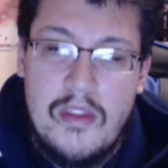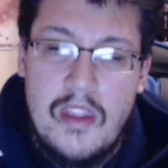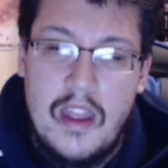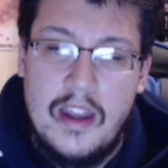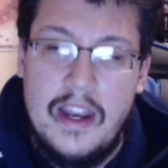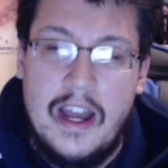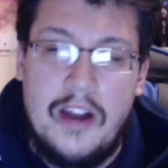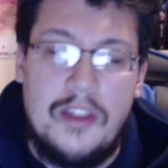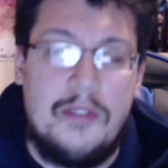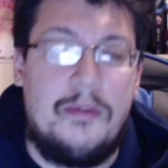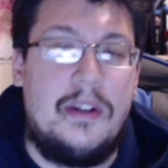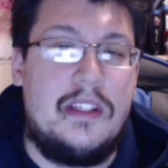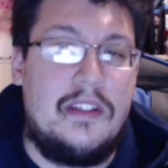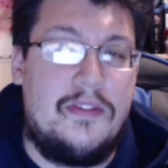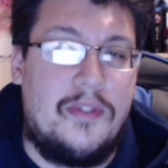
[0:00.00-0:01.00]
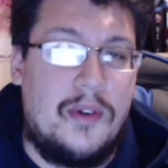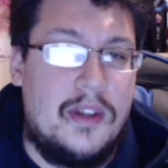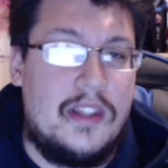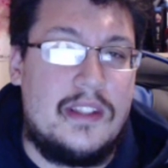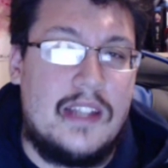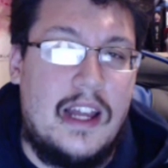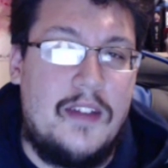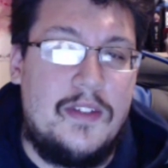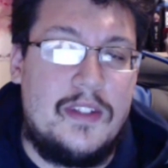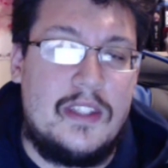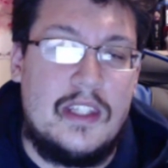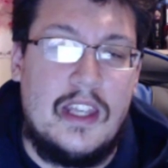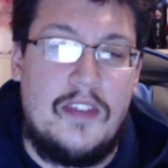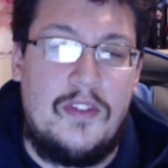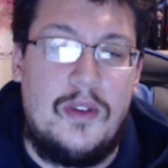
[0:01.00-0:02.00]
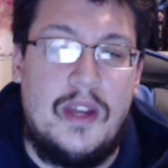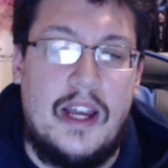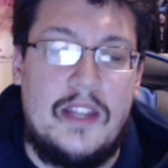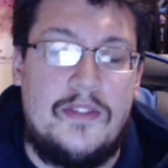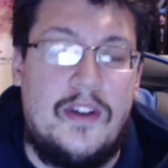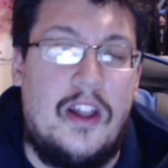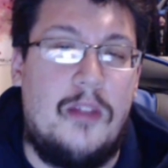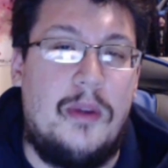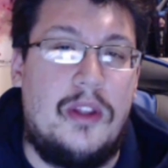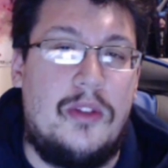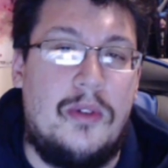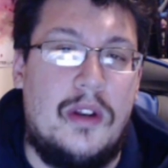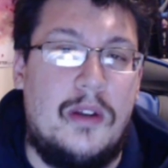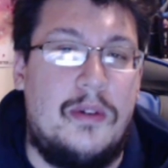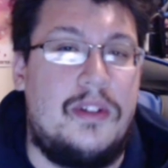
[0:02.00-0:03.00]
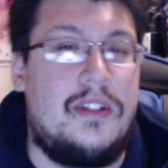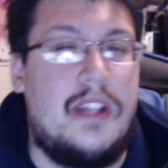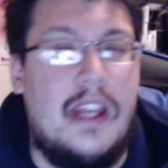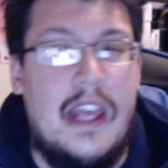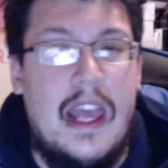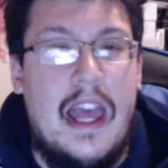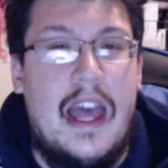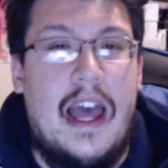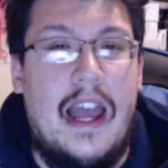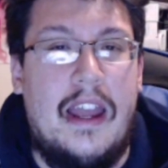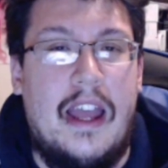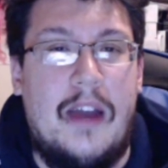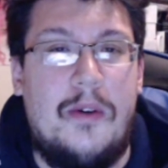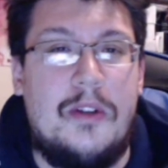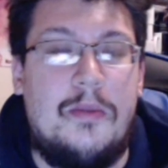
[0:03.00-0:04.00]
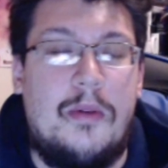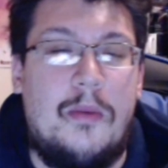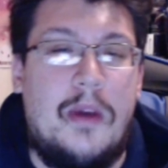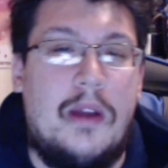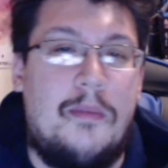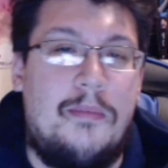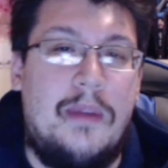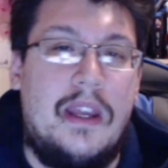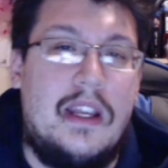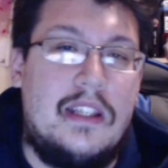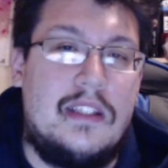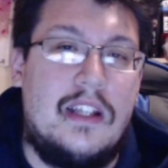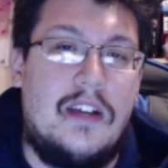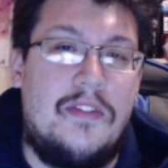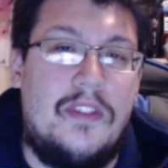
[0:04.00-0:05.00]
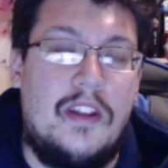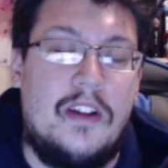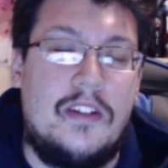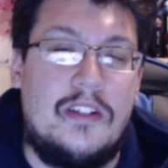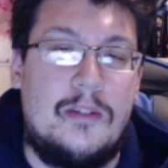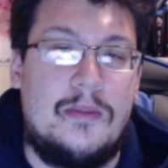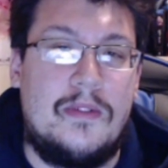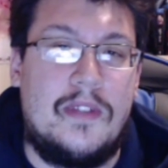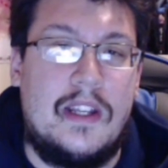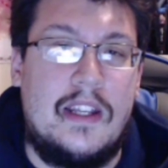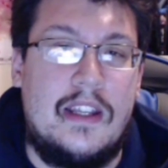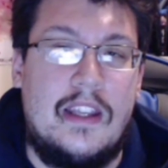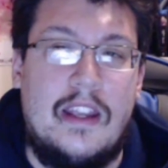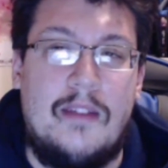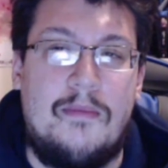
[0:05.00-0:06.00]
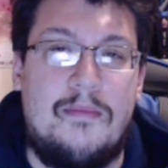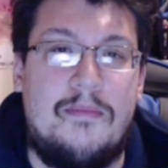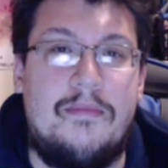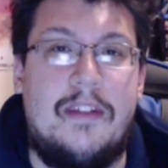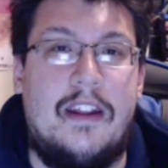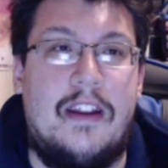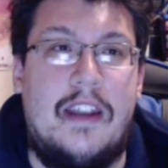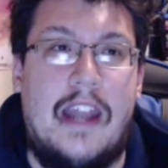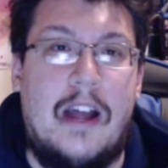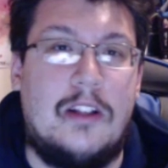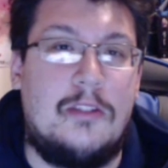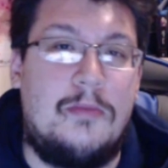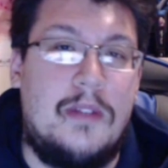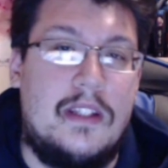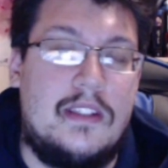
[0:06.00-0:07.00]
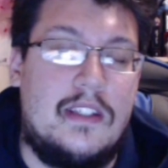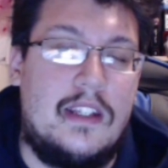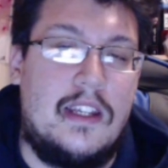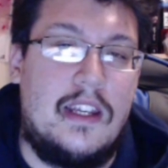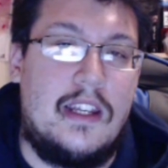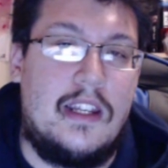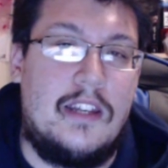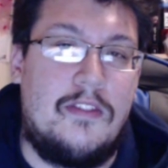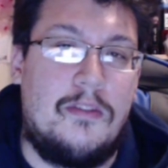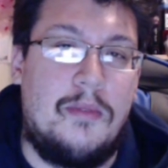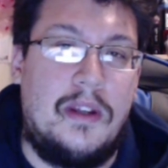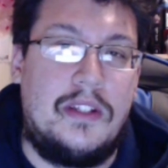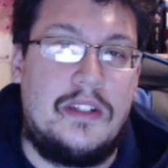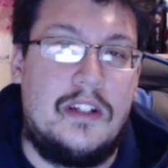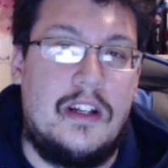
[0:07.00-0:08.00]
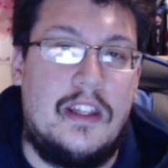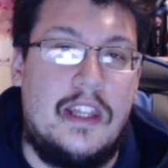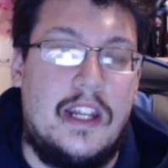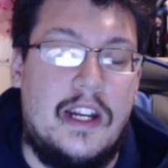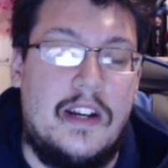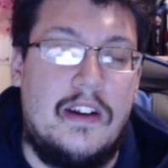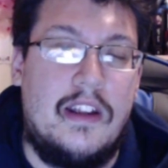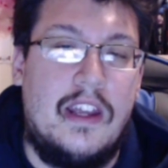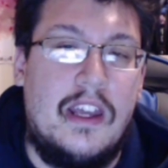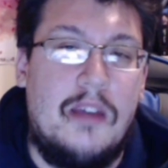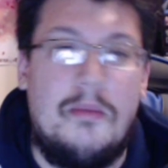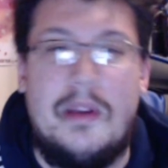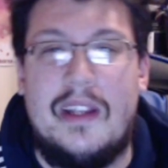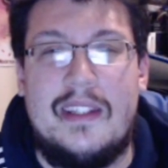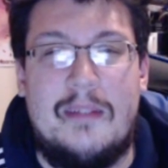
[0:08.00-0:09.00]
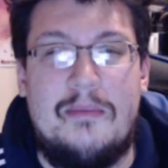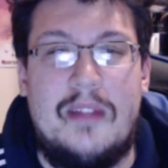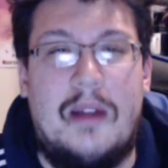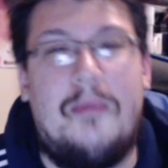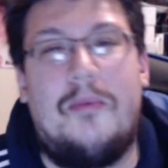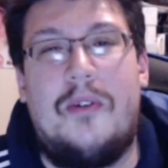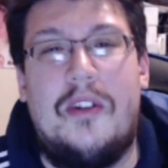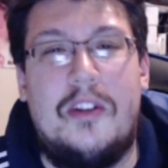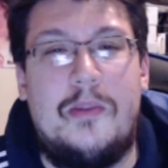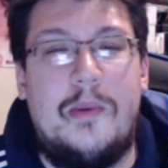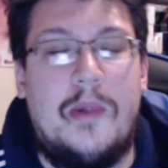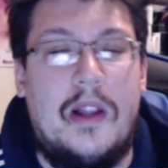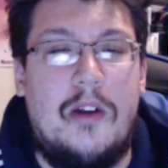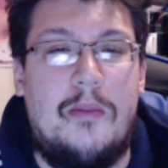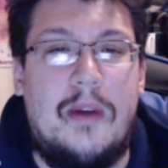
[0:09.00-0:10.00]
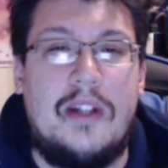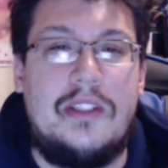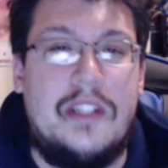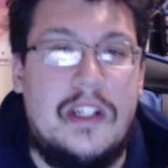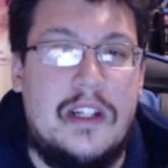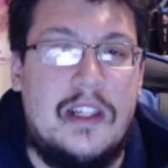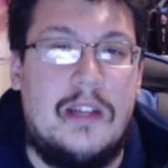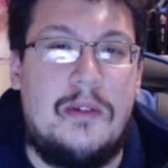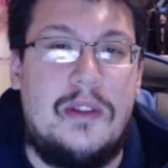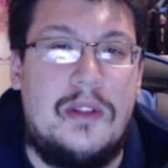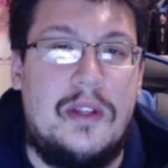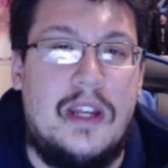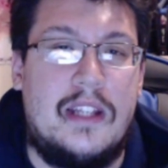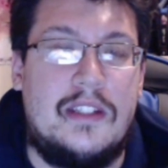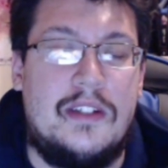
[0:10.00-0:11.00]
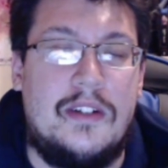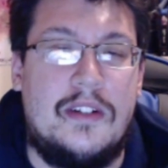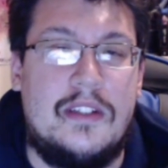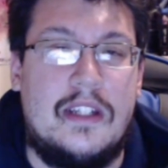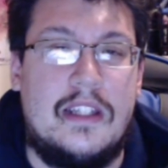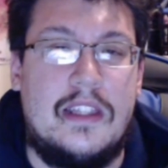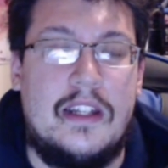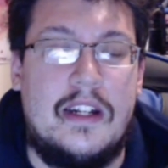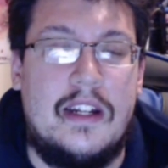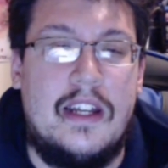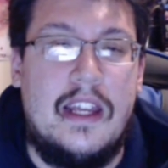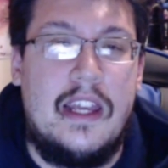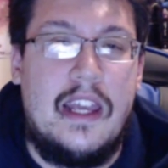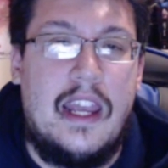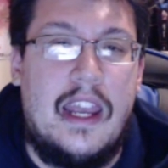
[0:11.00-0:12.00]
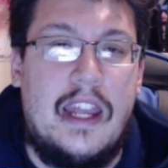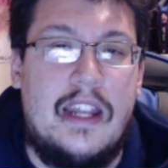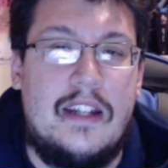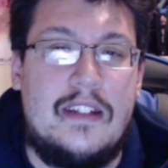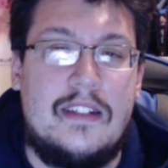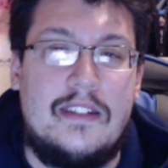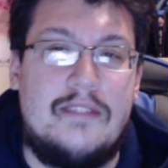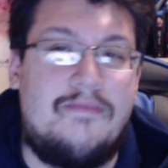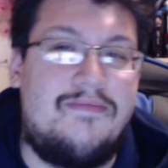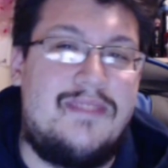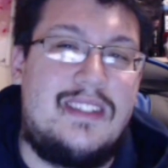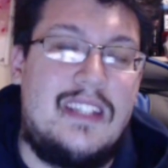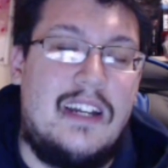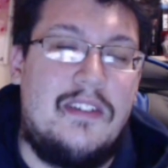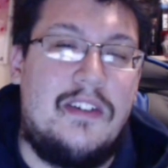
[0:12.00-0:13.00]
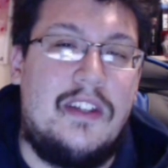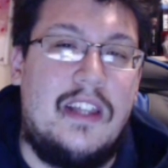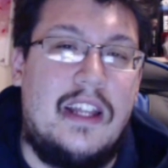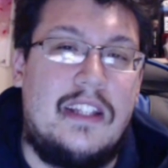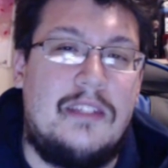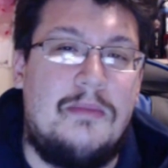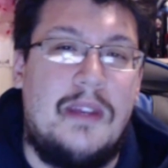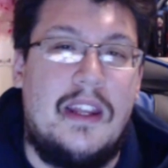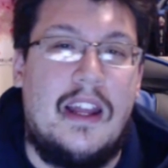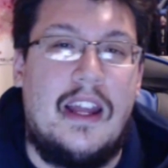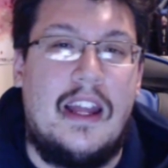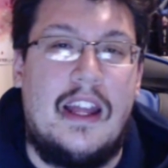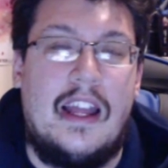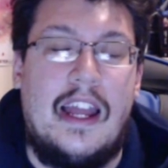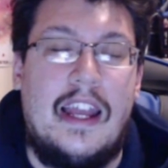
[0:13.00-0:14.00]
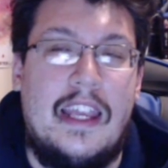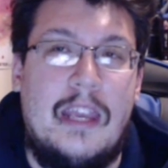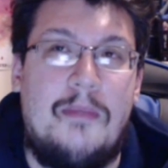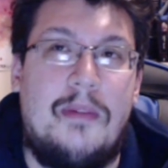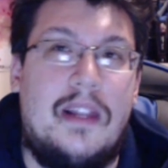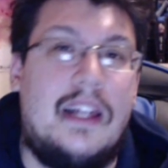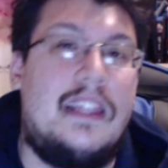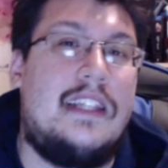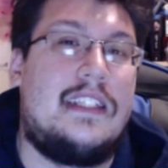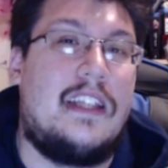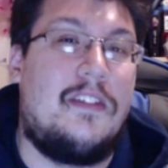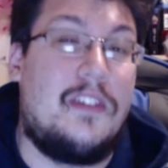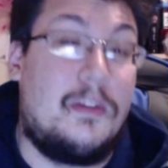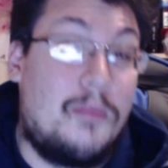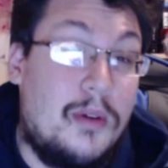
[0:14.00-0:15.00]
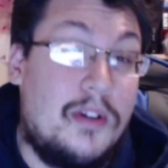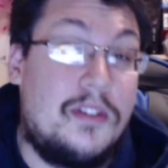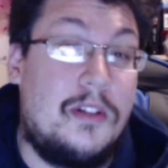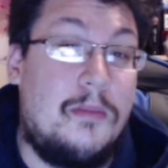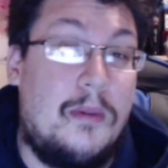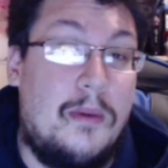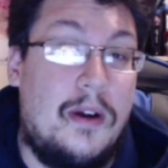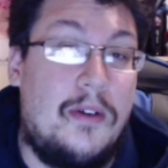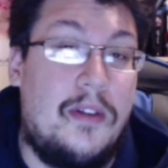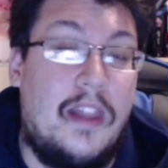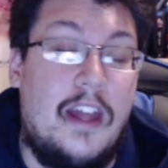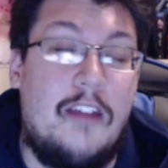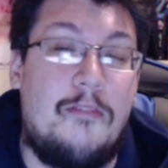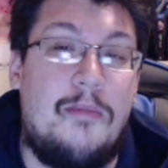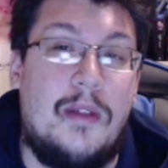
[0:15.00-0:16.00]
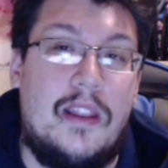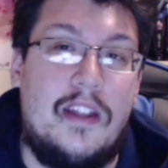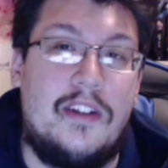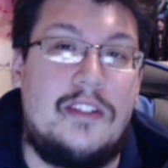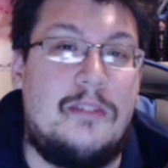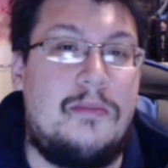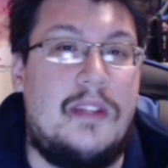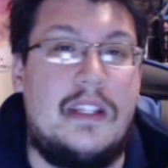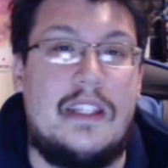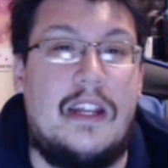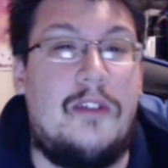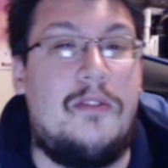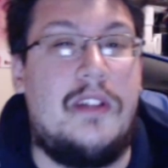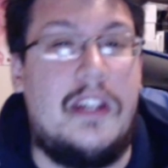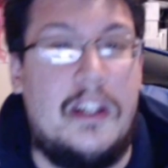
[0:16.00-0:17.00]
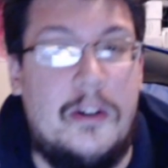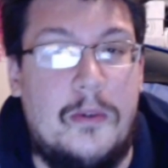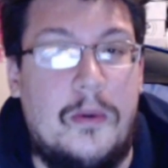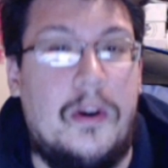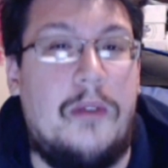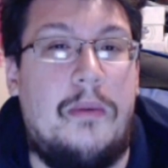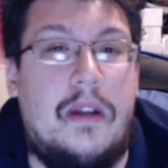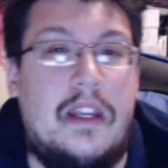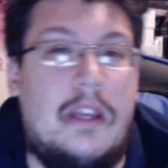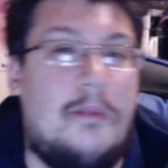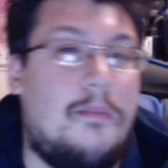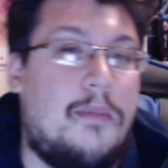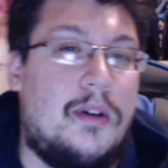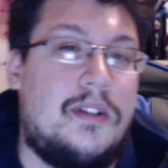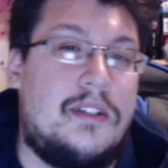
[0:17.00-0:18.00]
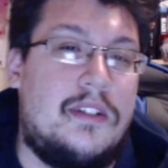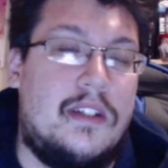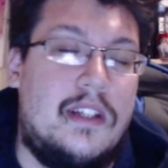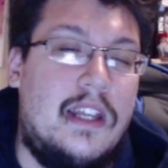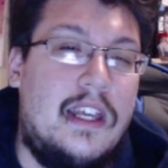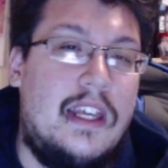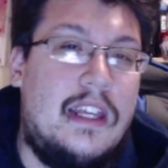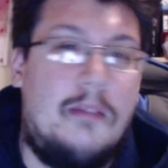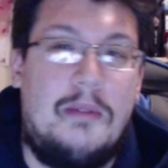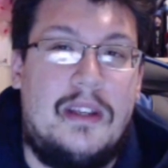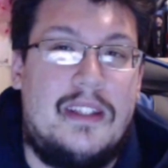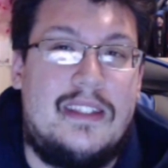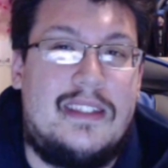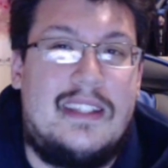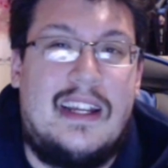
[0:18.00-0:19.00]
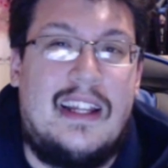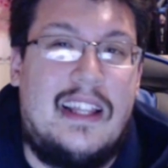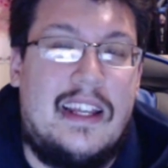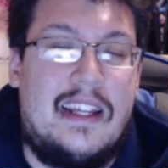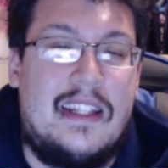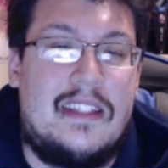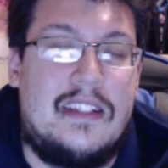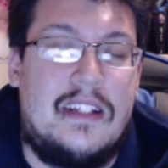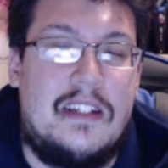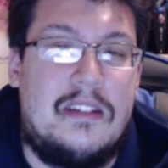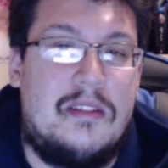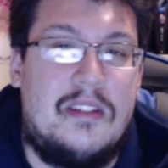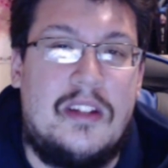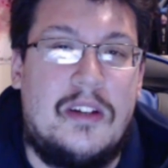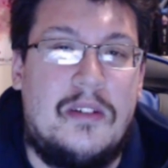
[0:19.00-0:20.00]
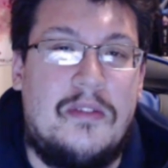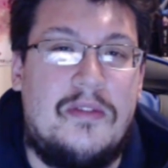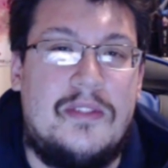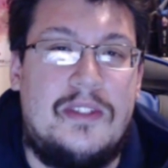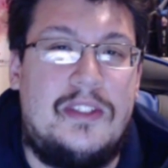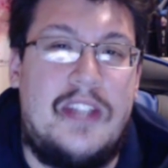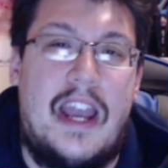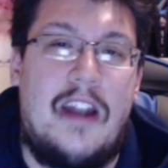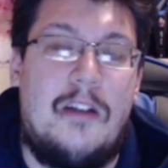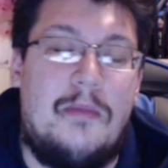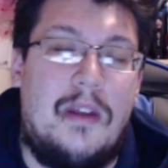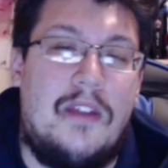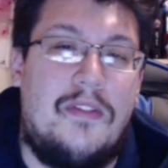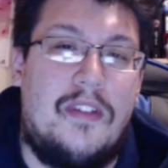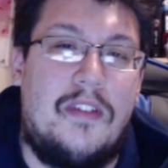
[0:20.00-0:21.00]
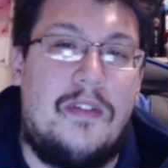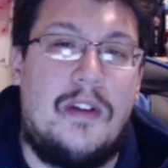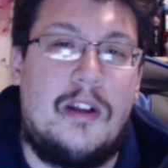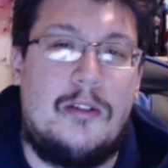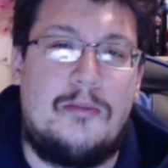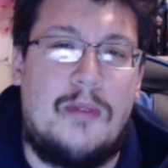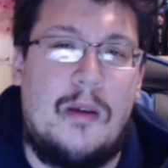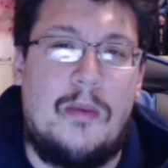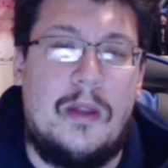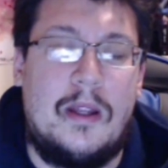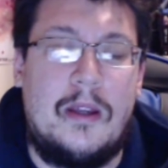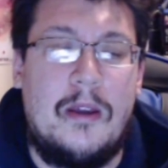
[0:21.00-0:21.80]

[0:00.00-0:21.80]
Now, the reason for this, obviously, if you guys follow me on Twitter, which I always put my big stuff, you know, in terms of, like, announcements and information on there, because I'm one of those people, I don't mind sharing that with you guys and girls out there, and it's not really like to me. I keep a lot of things obviously personal about my own life, but there's some things I don't really need to worry about keeping personal, because it's not like it's gonna, you know, shatter me if it comes public.